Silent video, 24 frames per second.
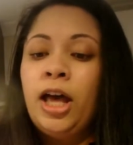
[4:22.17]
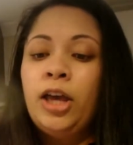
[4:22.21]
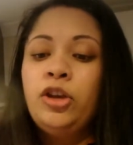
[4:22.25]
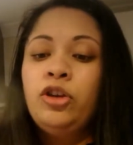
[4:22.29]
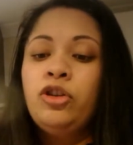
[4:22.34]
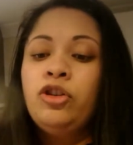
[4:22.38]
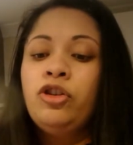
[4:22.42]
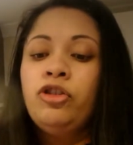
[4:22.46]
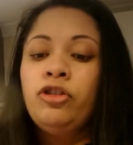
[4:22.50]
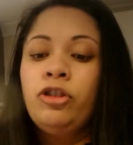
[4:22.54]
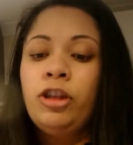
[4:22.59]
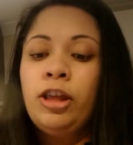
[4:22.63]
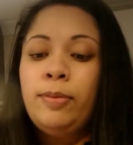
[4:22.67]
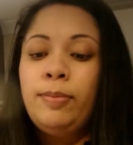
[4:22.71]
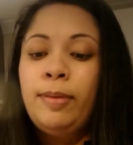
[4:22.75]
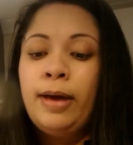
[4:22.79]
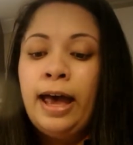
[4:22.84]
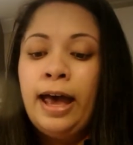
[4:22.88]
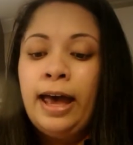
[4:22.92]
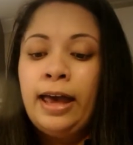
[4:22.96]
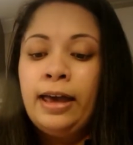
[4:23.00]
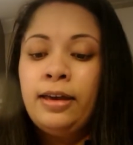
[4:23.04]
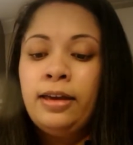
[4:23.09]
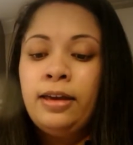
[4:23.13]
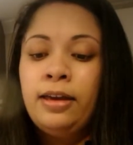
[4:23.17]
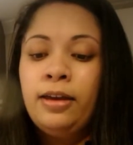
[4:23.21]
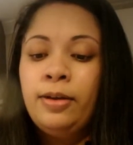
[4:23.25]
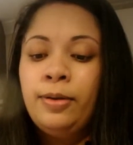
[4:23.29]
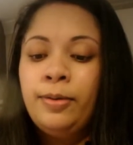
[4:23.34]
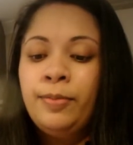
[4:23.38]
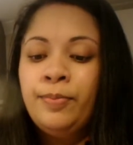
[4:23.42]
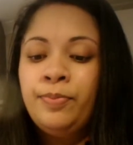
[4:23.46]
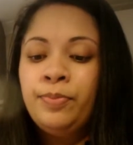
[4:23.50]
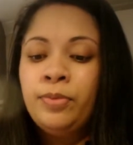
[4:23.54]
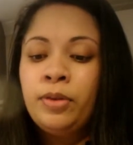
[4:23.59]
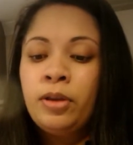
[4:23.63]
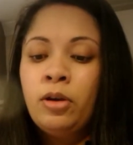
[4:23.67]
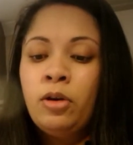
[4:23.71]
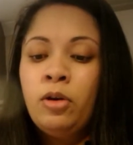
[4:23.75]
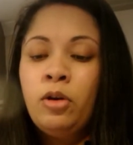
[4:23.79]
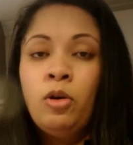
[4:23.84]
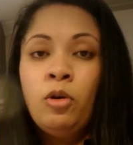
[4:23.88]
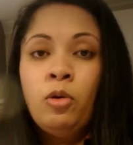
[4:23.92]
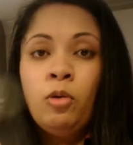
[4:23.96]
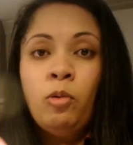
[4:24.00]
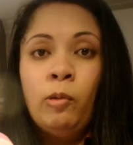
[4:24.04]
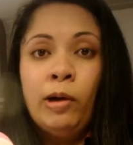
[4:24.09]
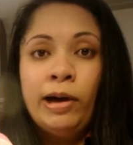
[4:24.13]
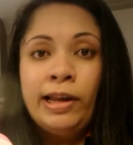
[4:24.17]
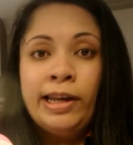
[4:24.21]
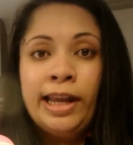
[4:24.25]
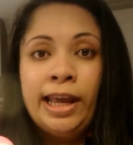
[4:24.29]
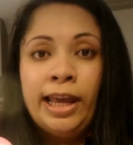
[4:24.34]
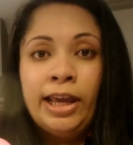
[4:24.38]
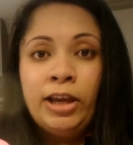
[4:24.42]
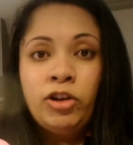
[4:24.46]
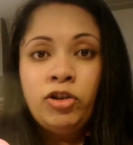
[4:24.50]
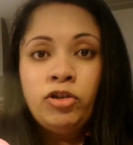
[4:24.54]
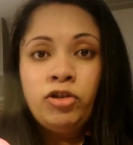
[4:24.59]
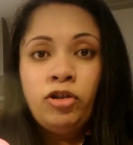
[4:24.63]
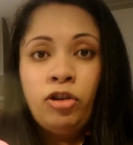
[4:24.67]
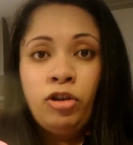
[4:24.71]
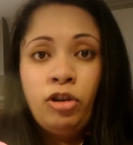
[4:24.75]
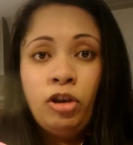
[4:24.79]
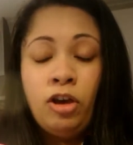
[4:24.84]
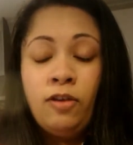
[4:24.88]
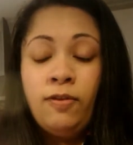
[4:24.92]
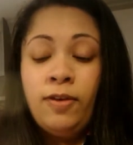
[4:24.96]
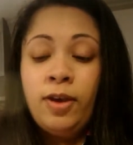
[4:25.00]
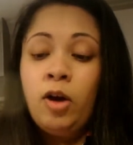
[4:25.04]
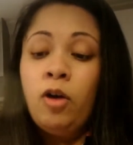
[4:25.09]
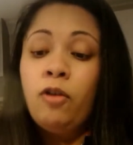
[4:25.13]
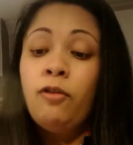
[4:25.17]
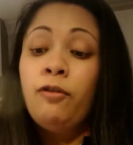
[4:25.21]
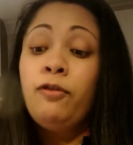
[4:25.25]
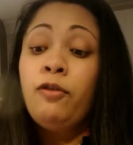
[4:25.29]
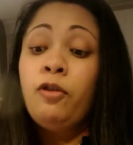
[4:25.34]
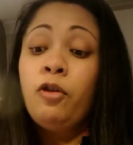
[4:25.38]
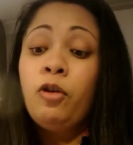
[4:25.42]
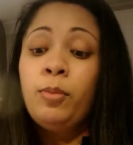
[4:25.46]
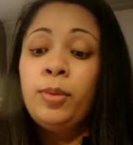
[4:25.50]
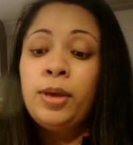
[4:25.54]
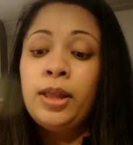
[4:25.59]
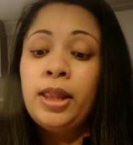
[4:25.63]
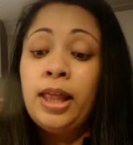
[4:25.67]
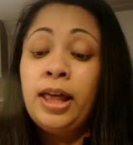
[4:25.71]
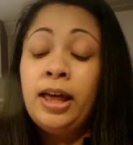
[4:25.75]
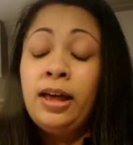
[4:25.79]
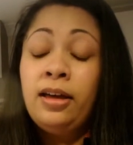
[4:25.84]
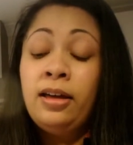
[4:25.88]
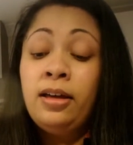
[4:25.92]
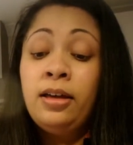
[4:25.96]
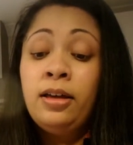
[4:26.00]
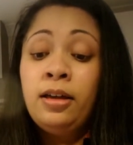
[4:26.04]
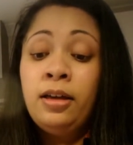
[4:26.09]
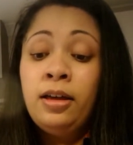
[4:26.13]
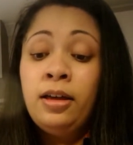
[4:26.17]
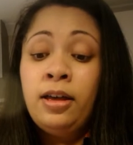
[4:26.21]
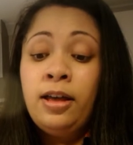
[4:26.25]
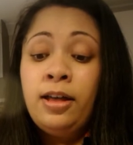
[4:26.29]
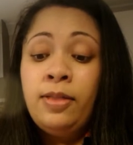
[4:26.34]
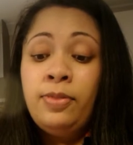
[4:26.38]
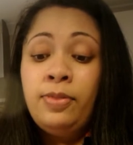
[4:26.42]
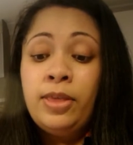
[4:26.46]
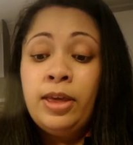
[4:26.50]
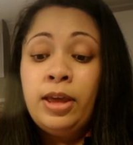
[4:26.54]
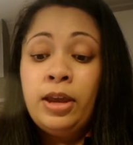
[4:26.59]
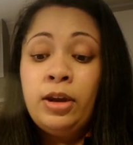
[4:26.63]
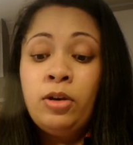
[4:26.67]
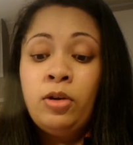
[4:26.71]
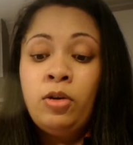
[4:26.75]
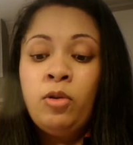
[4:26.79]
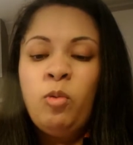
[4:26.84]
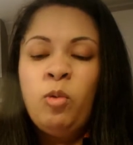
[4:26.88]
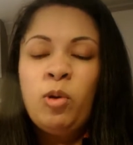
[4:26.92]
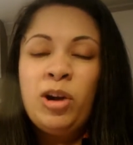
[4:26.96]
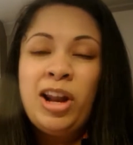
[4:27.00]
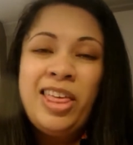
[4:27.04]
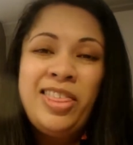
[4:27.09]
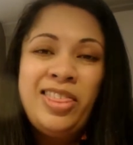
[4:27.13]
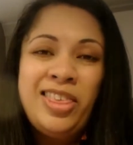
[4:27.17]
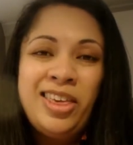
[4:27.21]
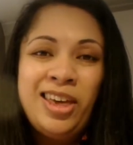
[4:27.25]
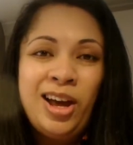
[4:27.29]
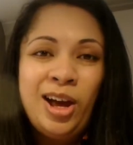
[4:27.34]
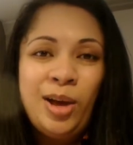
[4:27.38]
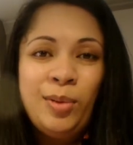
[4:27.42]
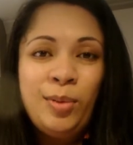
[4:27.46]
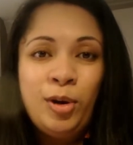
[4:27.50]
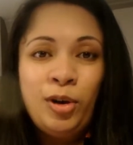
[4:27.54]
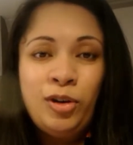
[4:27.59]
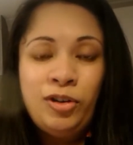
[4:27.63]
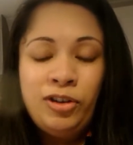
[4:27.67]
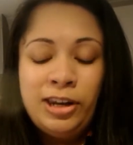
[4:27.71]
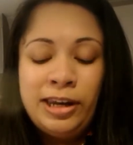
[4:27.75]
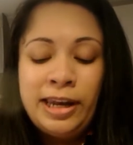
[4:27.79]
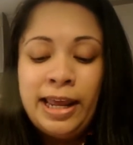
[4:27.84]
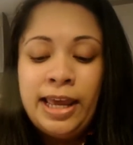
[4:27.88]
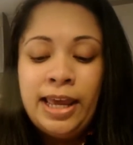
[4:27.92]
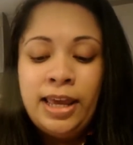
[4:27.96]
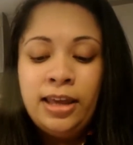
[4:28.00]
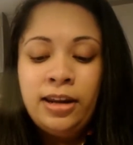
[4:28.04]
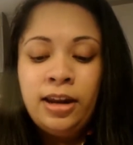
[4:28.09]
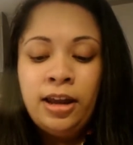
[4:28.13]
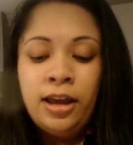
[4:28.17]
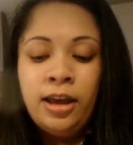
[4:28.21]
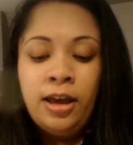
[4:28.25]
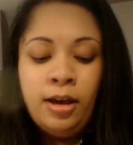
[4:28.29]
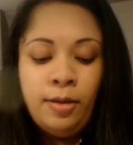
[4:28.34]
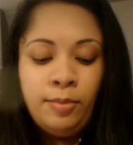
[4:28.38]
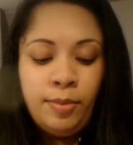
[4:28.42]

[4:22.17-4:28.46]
I usually pack 1 extra serving of formula than what I think I'm going to need,